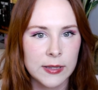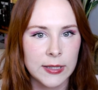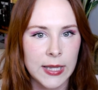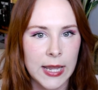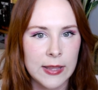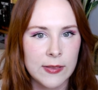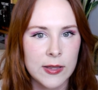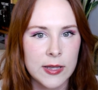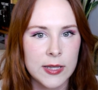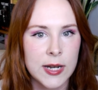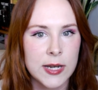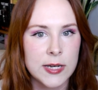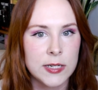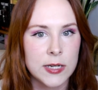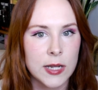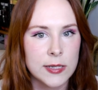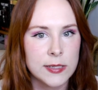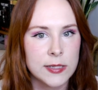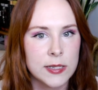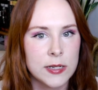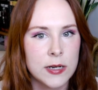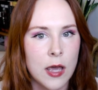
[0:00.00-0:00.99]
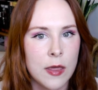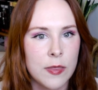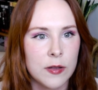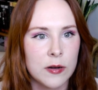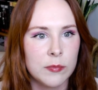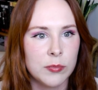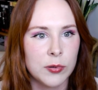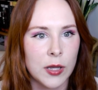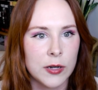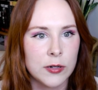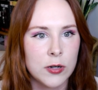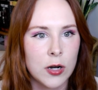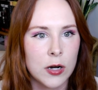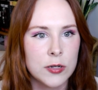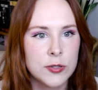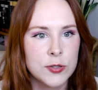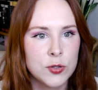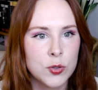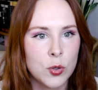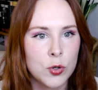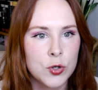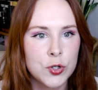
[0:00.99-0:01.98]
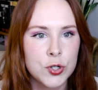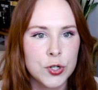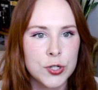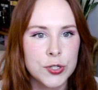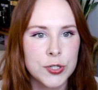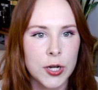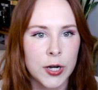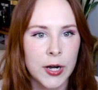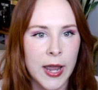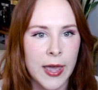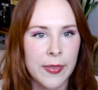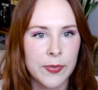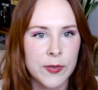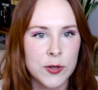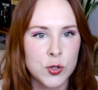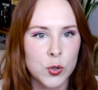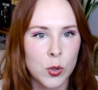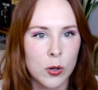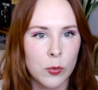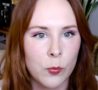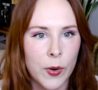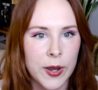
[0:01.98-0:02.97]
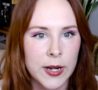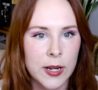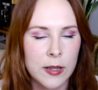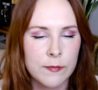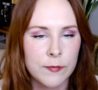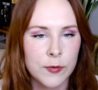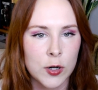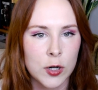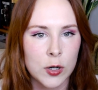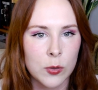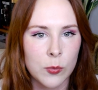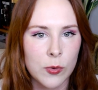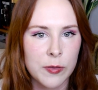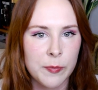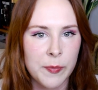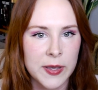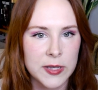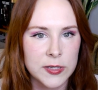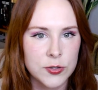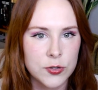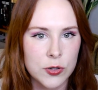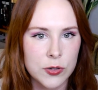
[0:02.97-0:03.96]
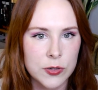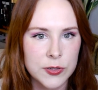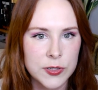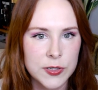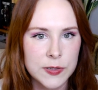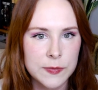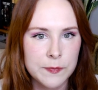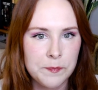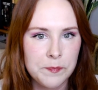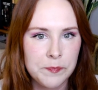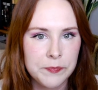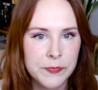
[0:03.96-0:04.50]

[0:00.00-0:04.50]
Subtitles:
Layla and a dozen other Blood Guard soldiers are at the door waiting for her with pistols.